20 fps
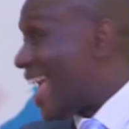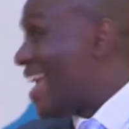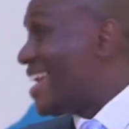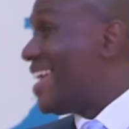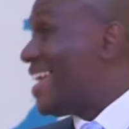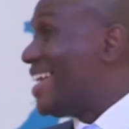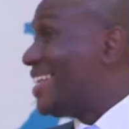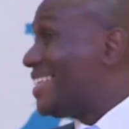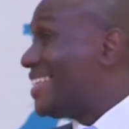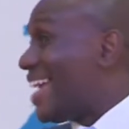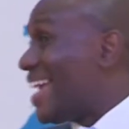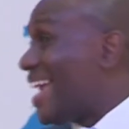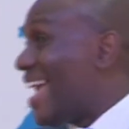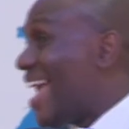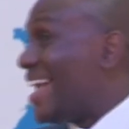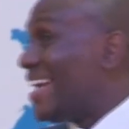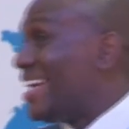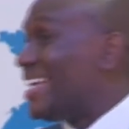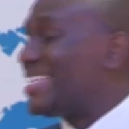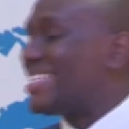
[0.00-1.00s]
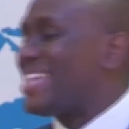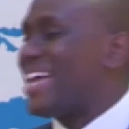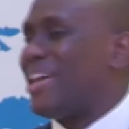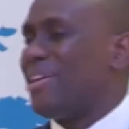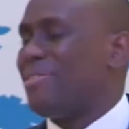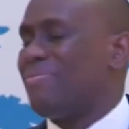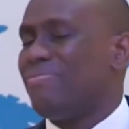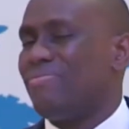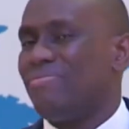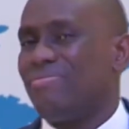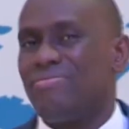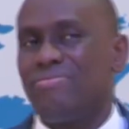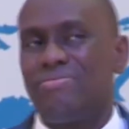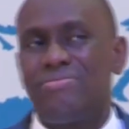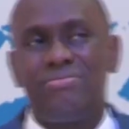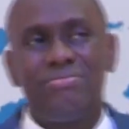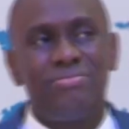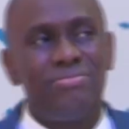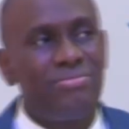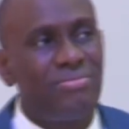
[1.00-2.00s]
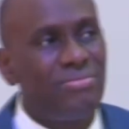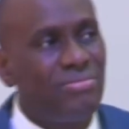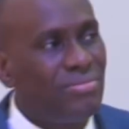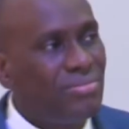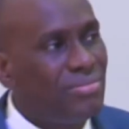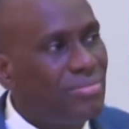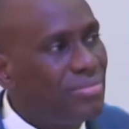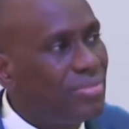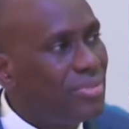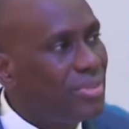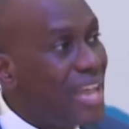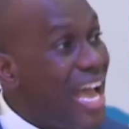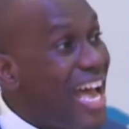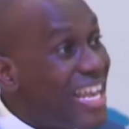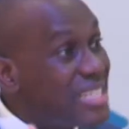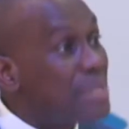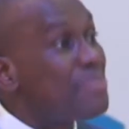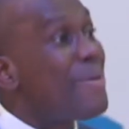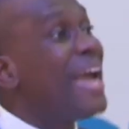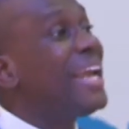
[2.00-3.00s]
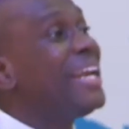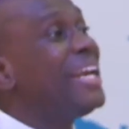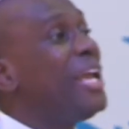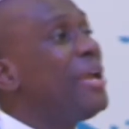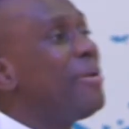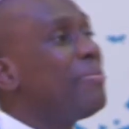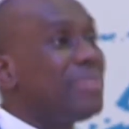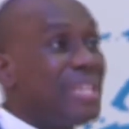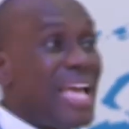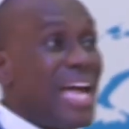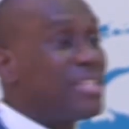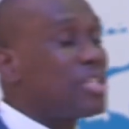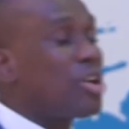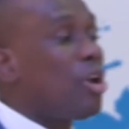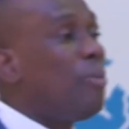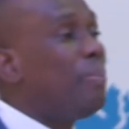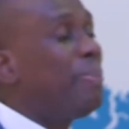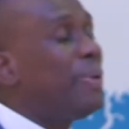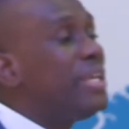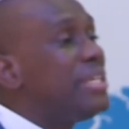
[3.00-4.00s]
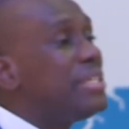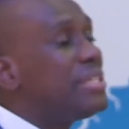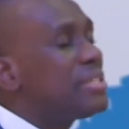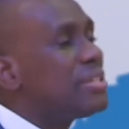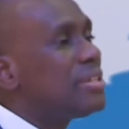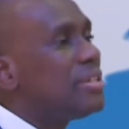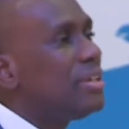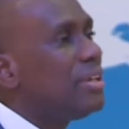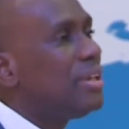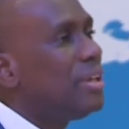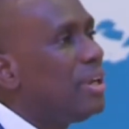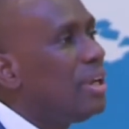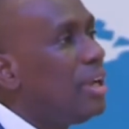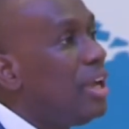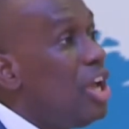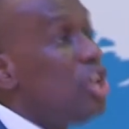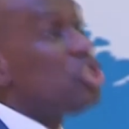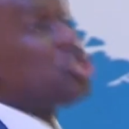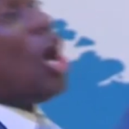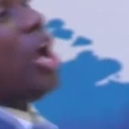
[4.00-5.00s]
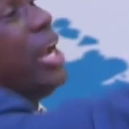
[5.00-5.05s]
Any day, anytime. That's my name. That's complete. So